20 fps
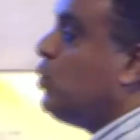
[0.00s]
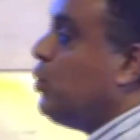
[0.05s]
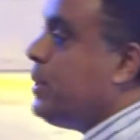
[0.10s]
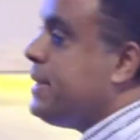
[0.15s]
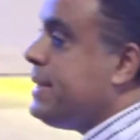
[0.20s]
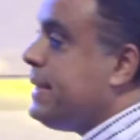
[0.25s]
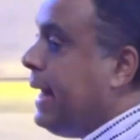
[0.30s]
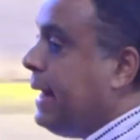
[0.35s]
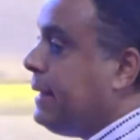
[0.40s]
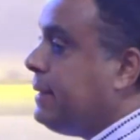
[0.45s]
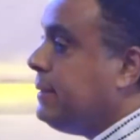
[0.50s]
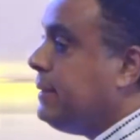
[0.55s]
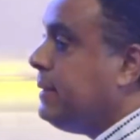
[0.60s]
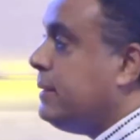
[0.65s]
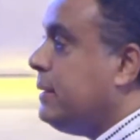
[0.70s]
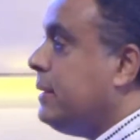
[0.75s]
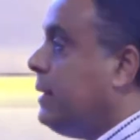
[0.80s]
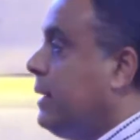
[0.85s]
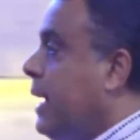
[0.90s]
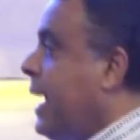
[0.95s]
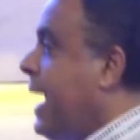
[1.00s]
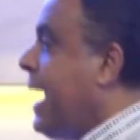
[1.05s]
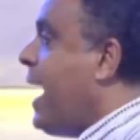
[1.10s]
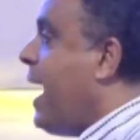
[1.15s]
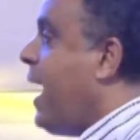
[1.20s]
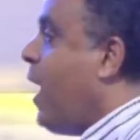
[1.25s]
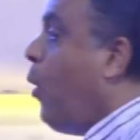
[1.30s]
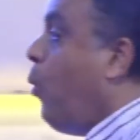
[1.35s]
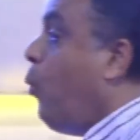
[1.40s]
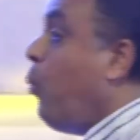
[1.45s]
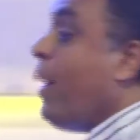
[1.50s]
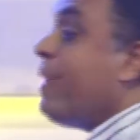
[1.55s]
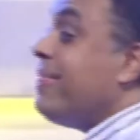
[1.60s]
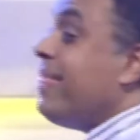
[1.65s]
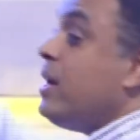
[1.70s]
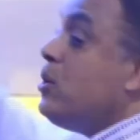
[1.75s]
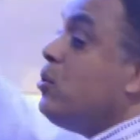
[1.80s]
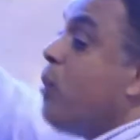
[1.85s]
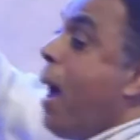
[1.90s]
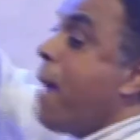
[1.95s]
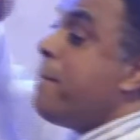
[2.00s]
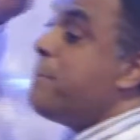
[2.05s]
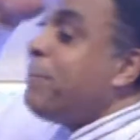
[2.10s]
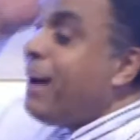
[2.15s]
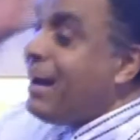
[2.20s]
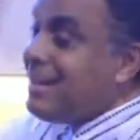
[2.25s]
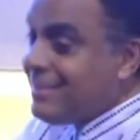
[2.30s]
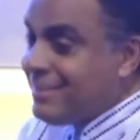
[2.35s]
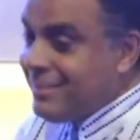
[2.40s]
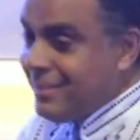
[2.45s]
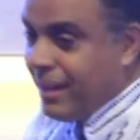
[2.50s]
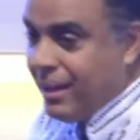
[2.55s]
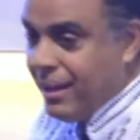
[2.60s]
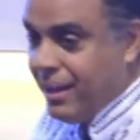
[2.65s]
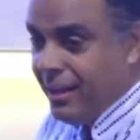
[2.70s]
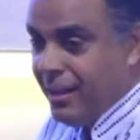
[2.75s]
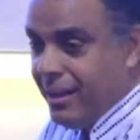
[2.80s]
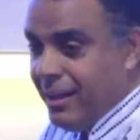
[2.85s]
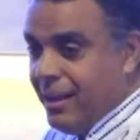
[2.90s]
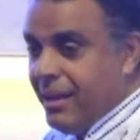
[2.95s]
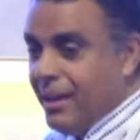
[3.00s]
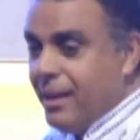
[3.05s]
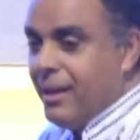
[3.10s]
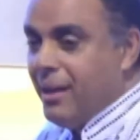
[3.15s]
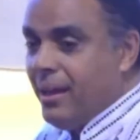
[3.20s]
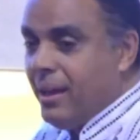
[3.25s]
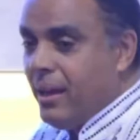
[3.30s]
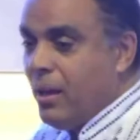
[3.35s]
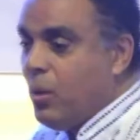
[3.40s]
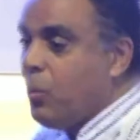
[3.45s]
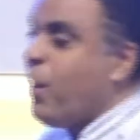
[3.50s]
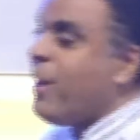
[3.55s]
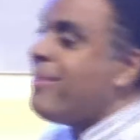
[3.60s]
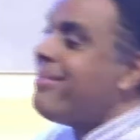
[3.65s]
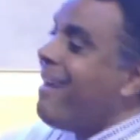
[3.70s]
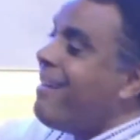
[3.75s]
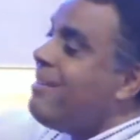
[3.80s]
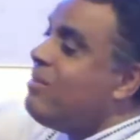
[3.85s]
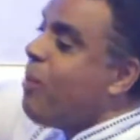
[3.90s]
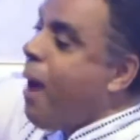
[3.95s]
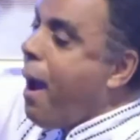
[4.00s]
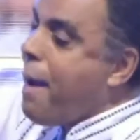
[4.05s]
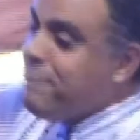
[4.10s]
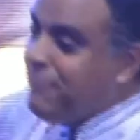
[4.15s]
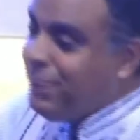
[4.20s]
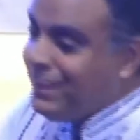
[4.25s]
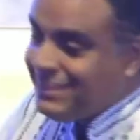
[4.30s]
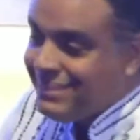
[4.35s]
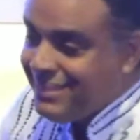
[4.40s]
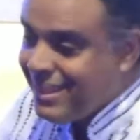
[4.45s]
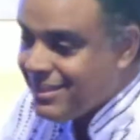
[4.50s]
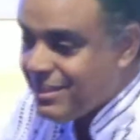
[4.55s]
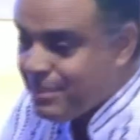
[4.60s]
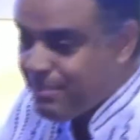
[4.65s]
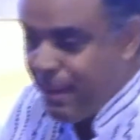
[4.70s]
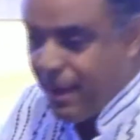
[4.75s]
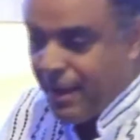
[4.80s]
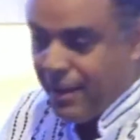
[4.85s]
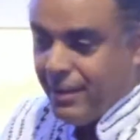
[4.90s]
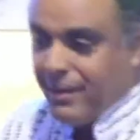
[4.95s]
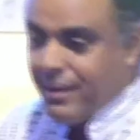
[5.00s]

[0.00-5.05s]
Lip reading: is that whether you are a pastor, whether you are a businessman,